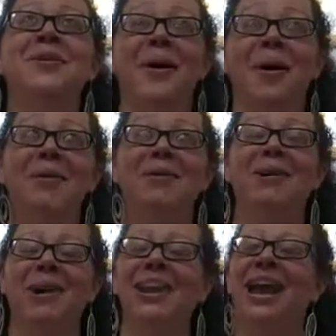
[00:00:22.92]
so
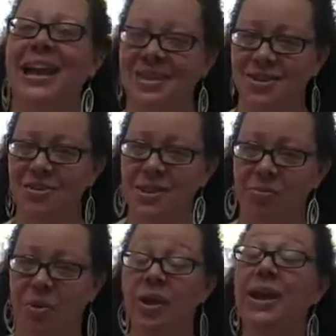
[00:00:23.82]
good and so
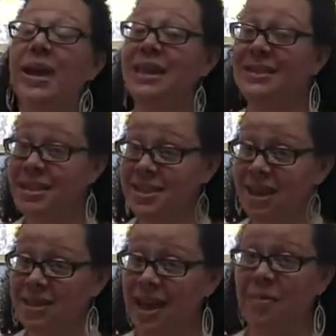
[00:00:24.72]
simple. It does
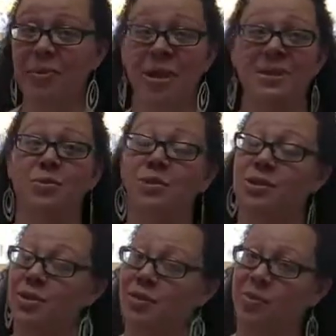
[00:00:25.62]
take time because we're
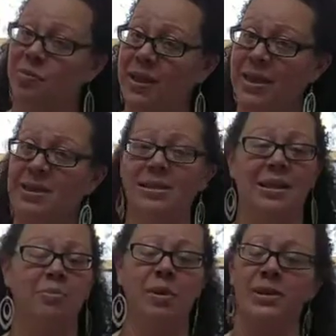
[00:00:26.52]
starting with beans,
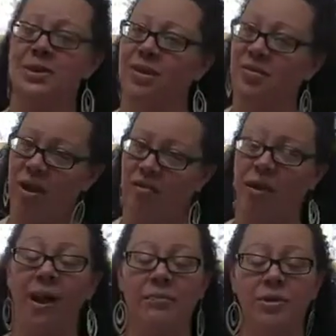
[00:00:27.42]
and beans take
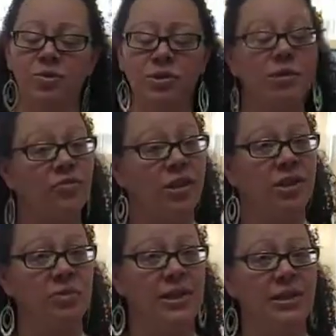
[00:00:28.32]
forever. I'm using
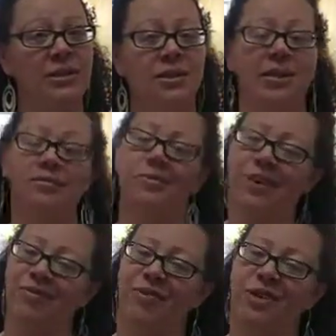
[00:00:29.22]
fresh beans,
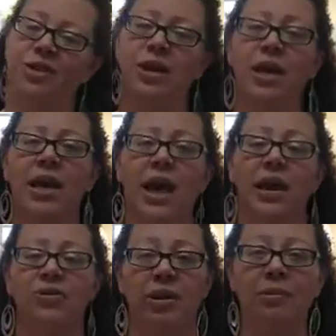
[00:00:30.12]
not fresh,
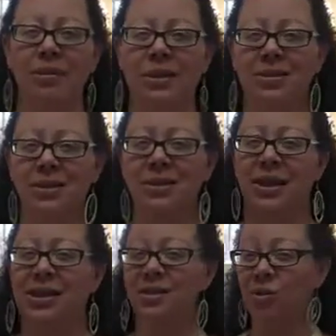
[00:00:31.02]
dried beans
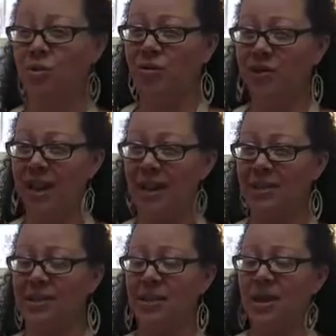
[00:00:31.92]
that I soaked
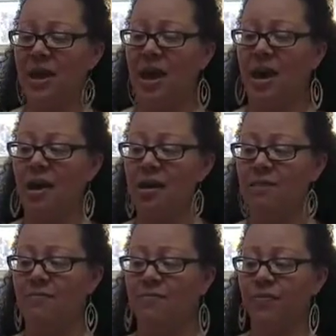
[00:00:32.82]
overnight.
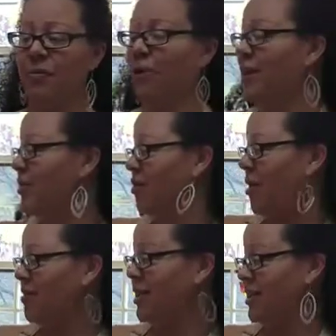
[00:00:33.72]
Right now
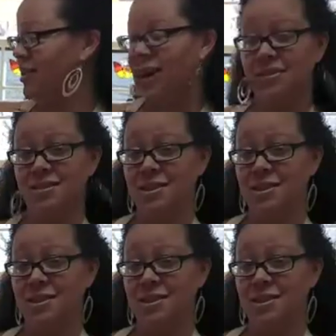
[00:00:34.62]
they're already kind of